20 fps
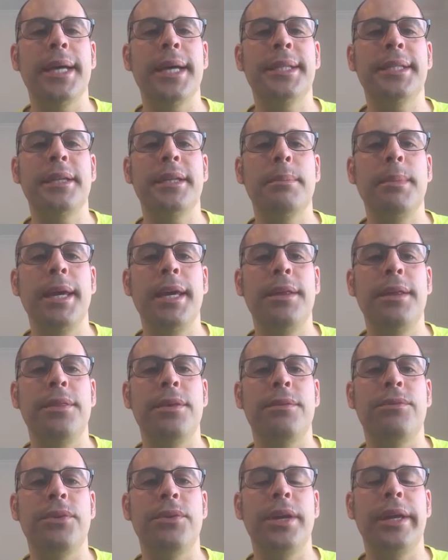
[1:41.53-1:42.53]
estimate
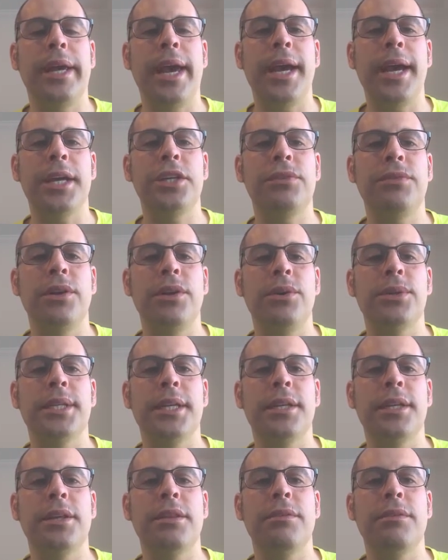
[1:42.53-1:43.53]
the free cash flows
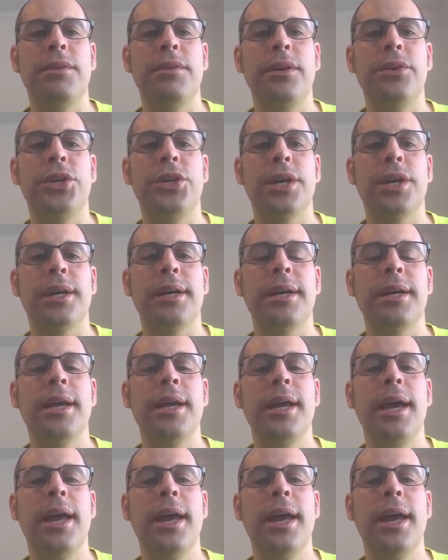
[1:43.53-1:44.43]
into the future,